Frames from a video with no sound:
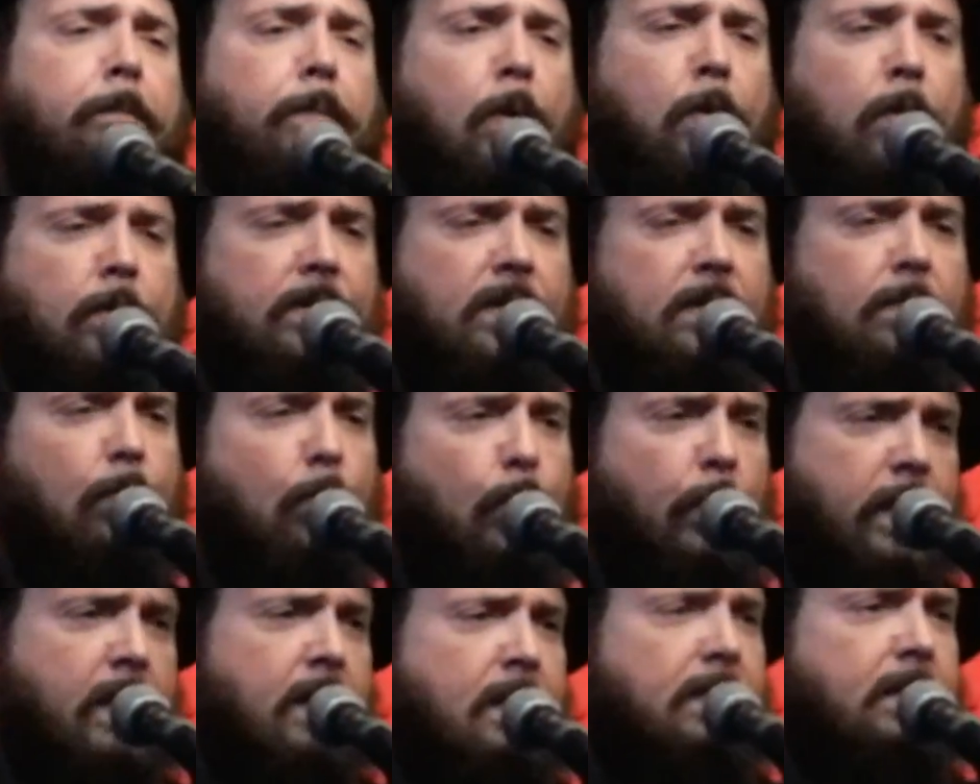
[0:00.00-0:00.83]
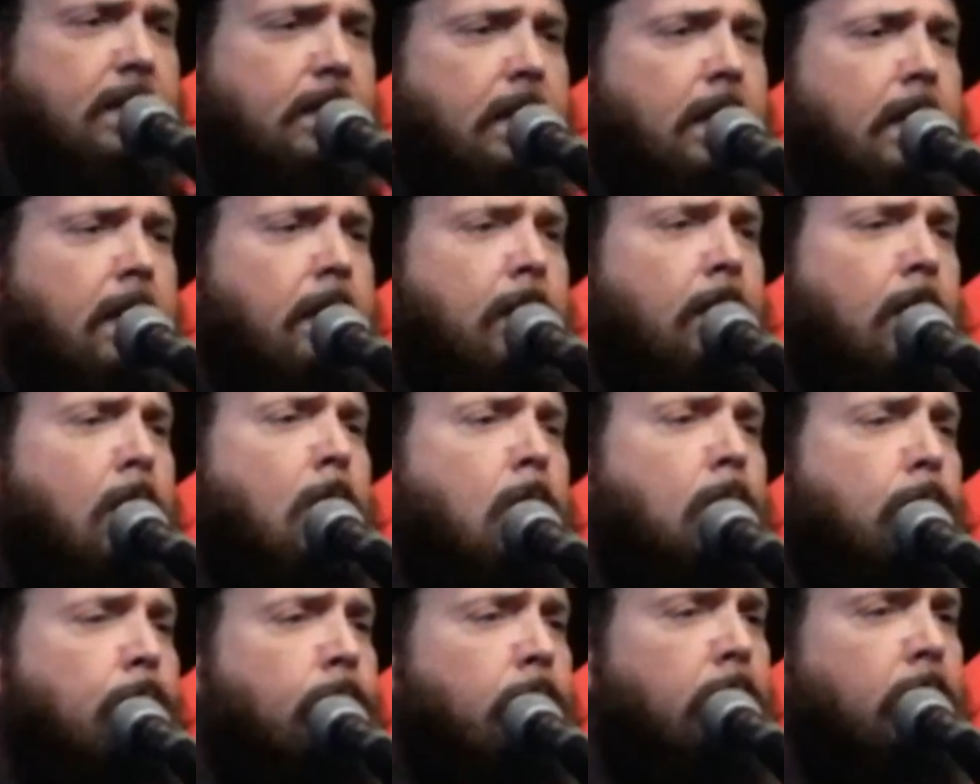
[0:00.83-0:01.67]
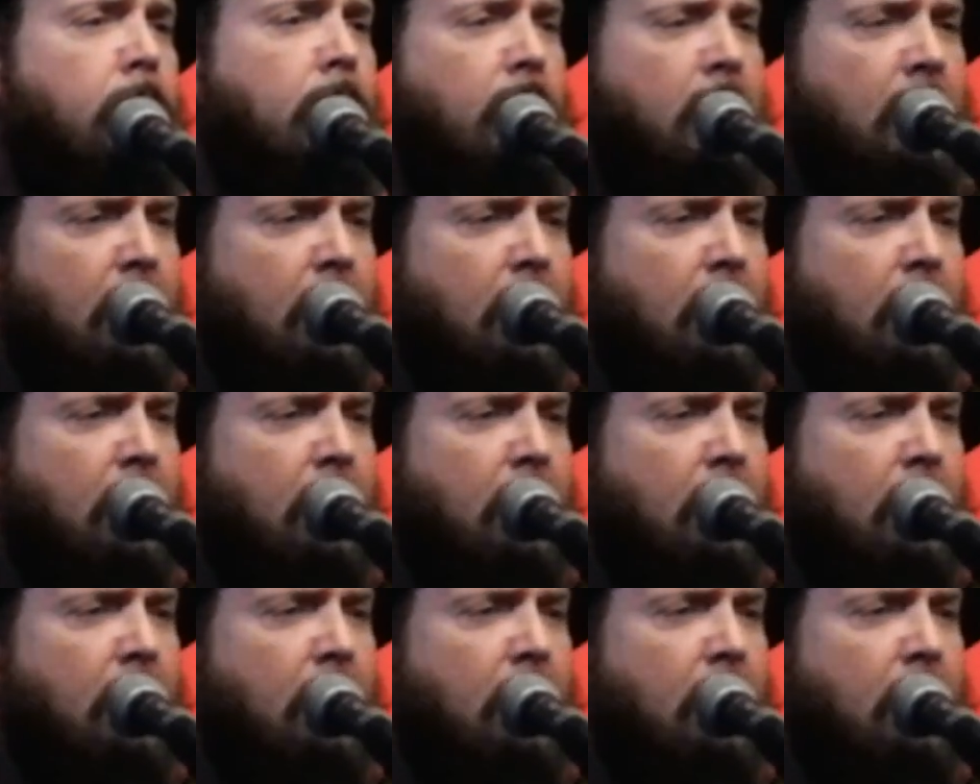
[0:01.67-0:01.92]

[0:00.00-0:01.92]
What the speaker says: Pour some whiskey on the